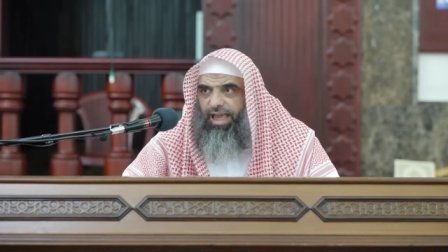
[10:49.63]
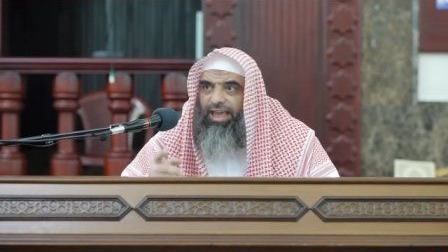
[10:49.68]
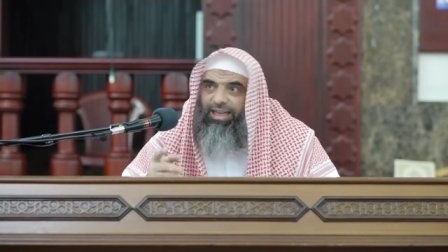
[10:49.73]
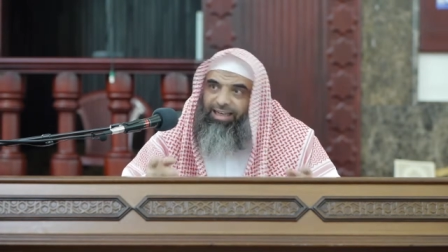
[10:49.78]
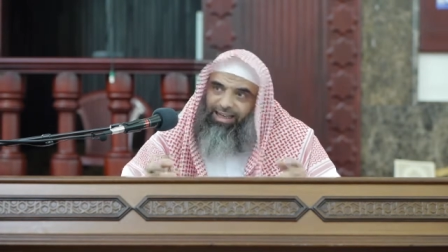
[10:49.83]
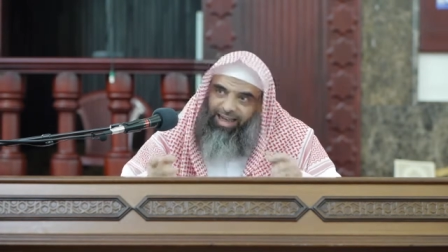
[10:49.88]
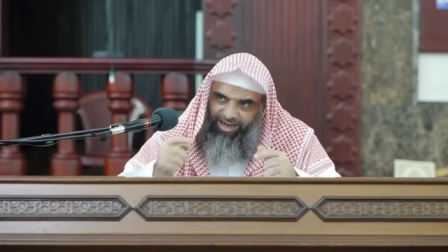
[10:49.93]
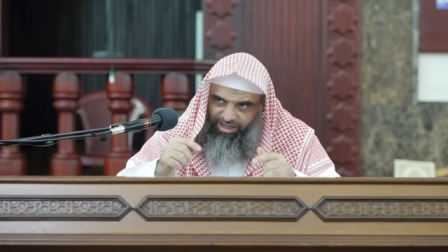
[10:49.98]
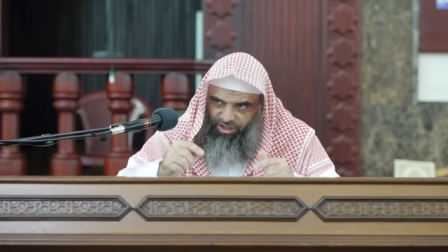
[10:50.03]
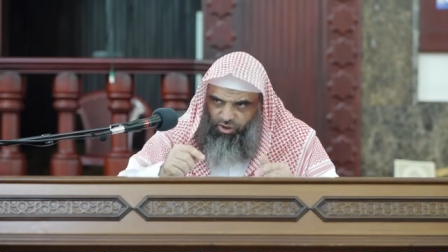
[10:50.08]

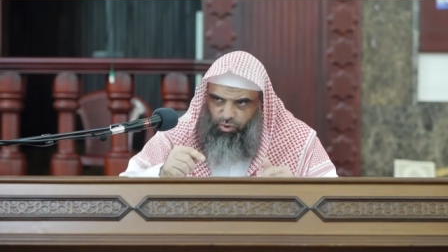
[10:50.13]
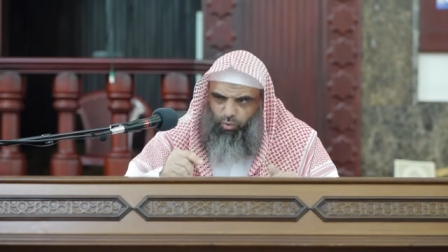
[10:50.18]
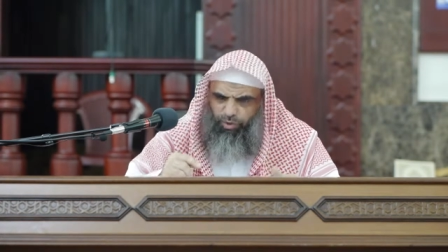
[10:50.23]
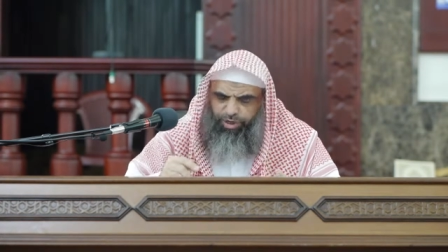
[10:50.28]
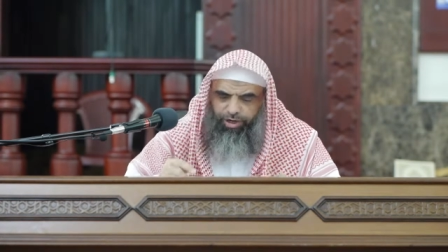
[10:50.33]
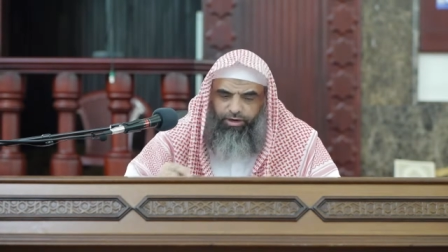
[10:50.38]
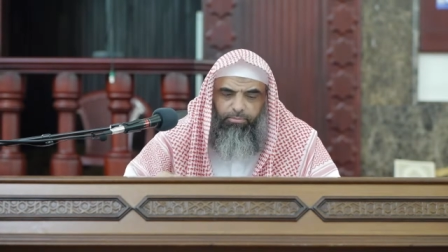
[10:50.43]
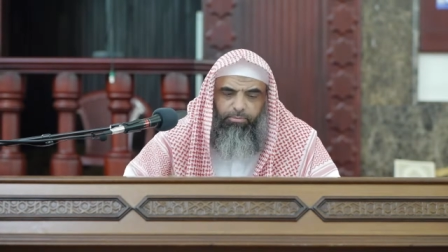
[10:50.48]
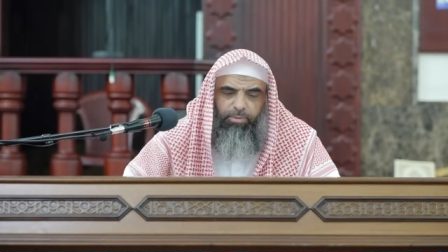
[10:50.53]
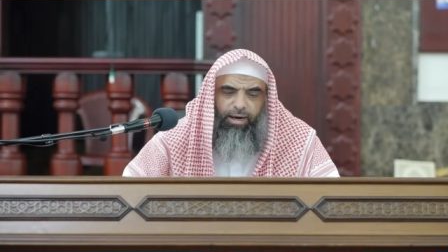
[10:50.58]
and I
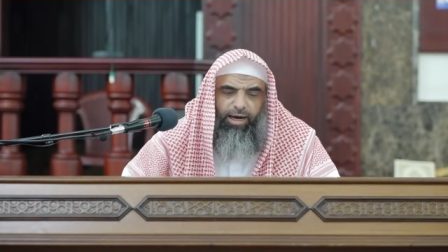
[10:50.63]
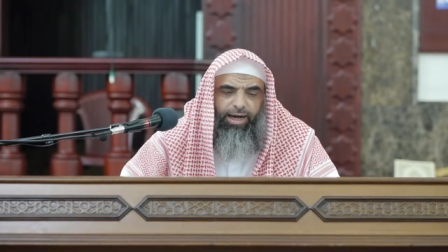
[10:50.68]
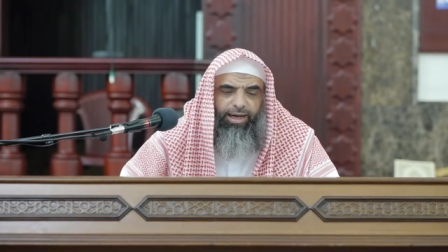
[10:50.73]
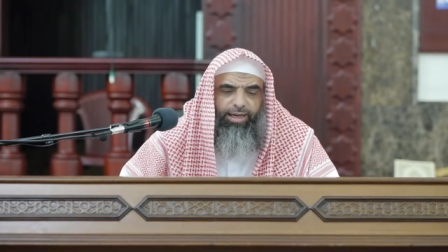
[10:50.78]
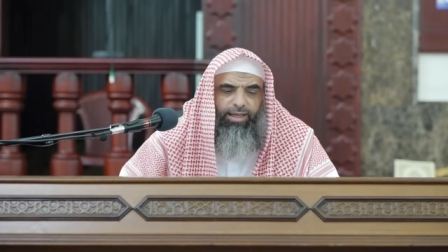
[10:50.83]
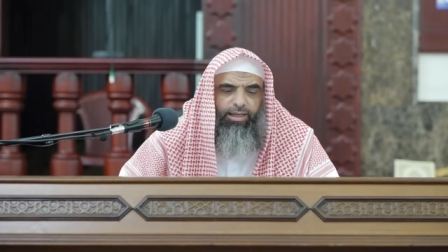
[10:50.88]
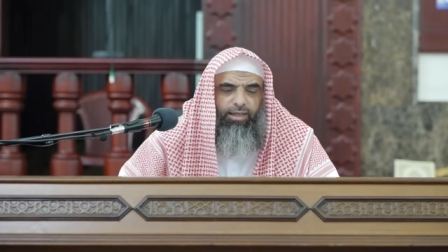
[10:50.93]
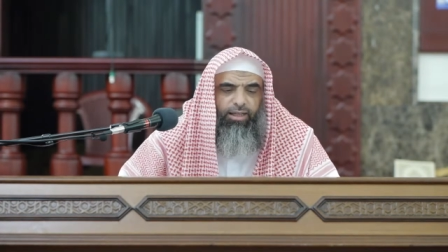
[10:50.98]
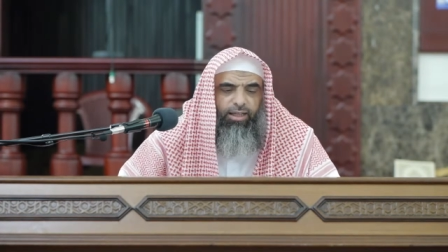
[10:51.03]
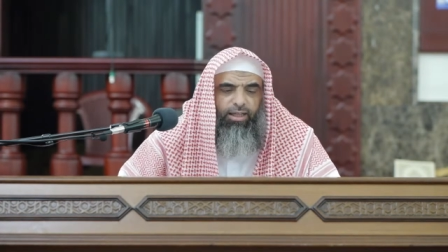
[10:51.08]
swear
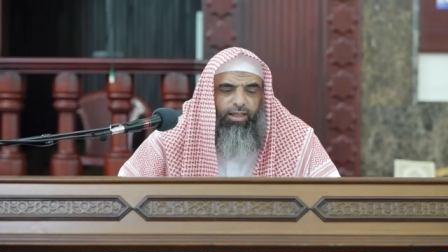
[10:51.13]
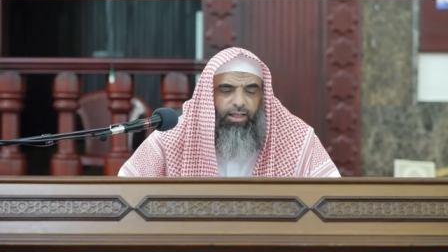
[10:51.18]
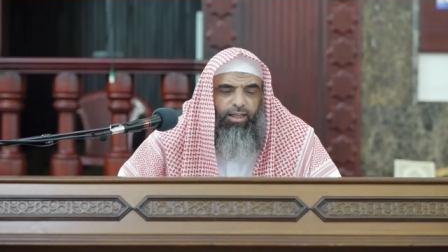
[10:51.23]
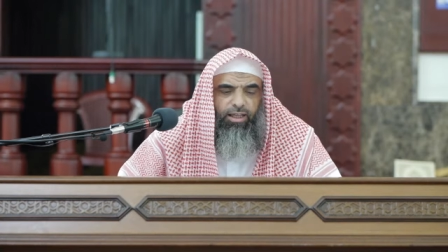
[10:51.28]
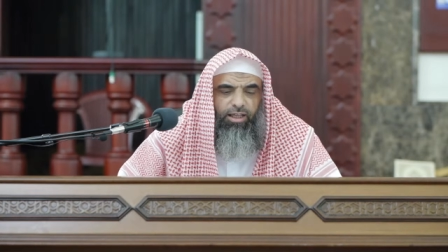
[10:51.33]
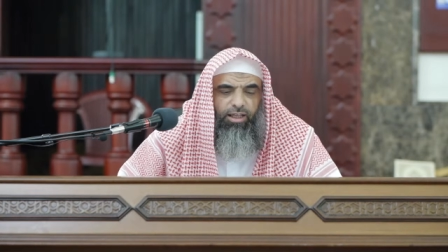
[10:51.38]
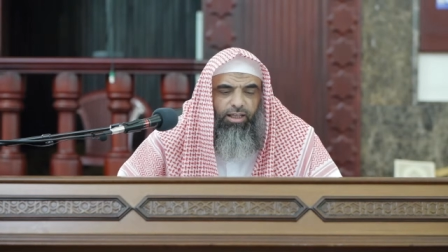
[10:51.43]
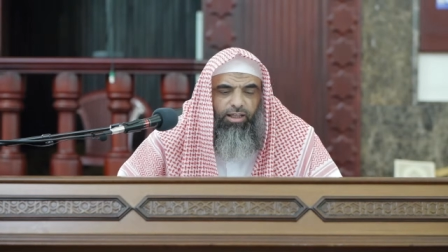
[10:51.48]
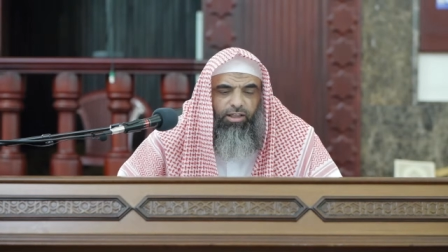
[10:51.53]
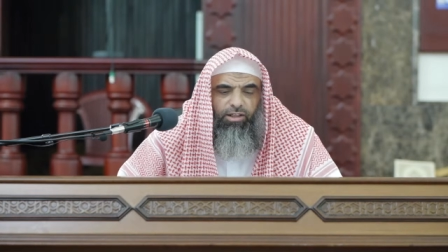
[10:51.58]
by
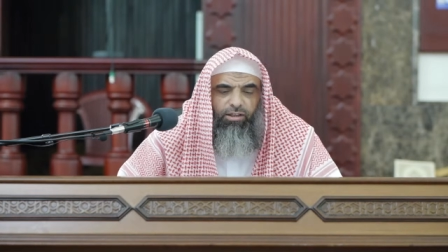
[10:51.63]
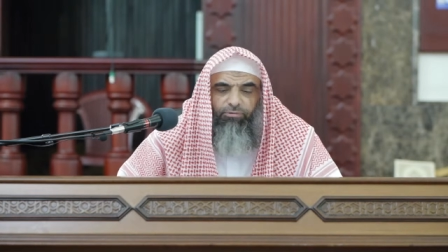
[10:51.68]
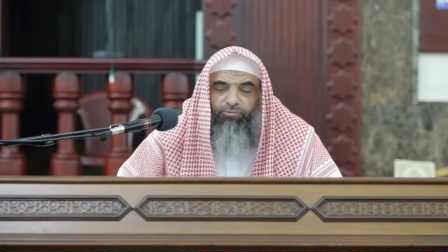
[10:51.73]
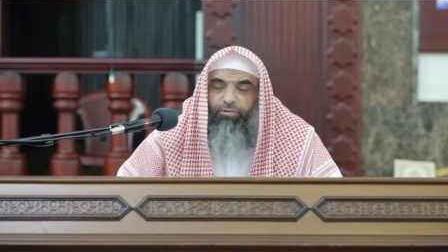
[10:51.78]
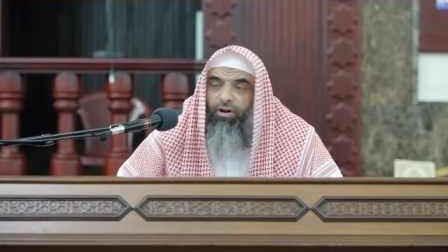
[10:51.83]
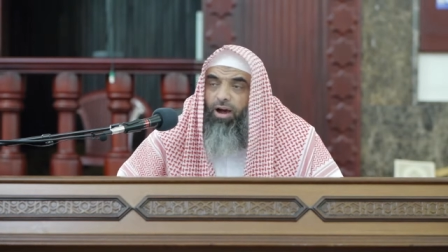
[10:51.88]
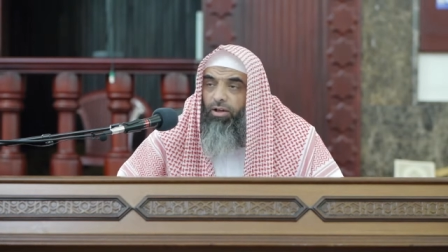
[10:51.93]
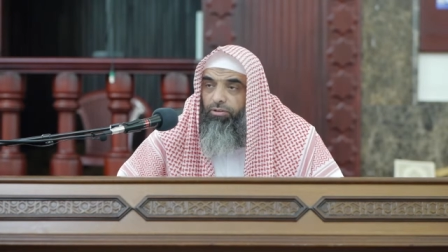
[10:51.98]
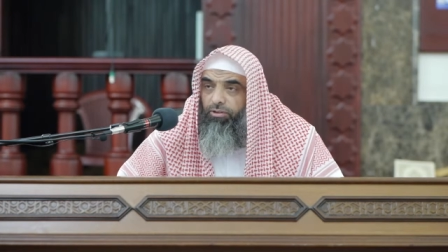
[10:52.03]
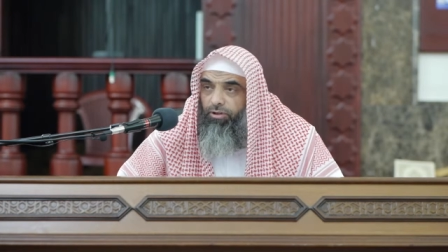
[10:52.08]
the
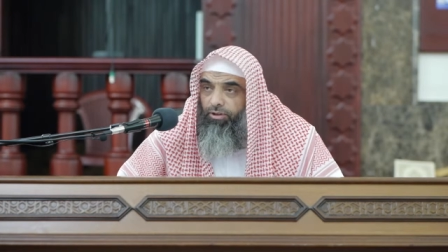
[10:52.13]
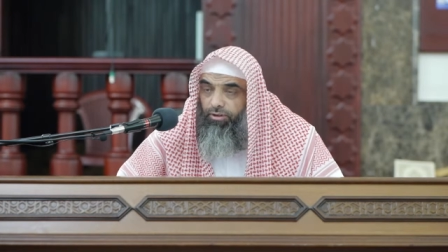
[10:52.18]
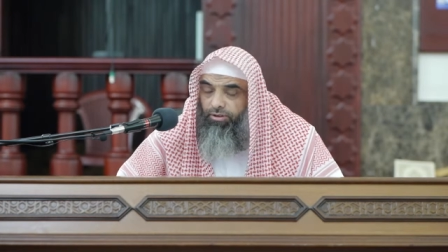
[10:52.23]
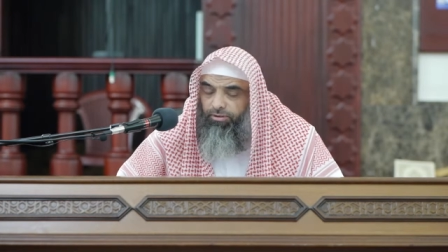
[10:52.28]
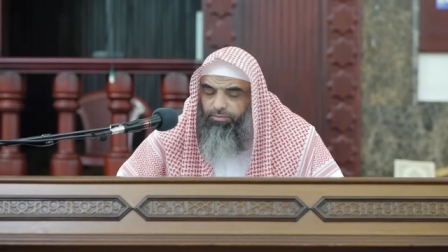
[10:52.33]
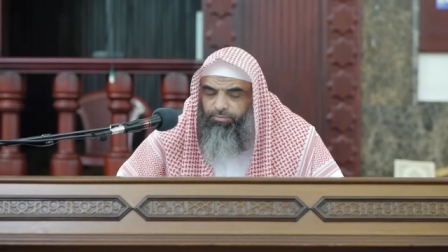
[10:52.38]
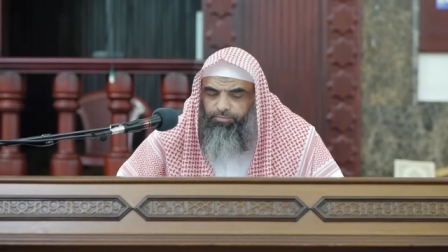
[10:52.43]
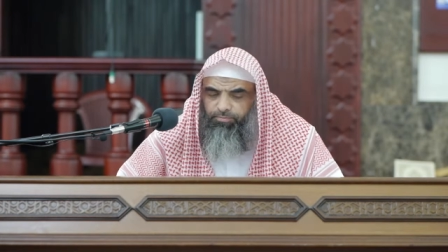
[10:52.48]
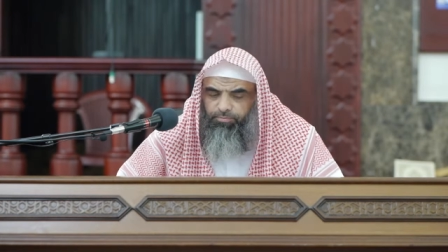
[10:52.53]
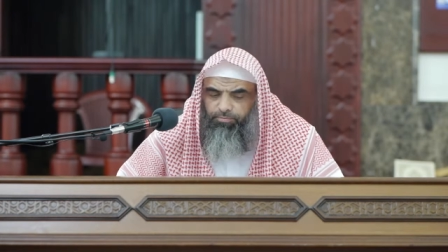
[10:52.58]

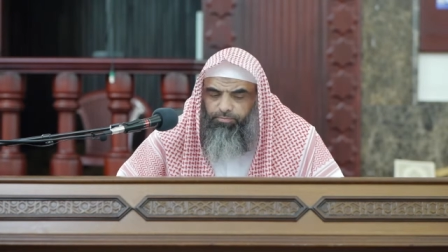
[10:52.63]
father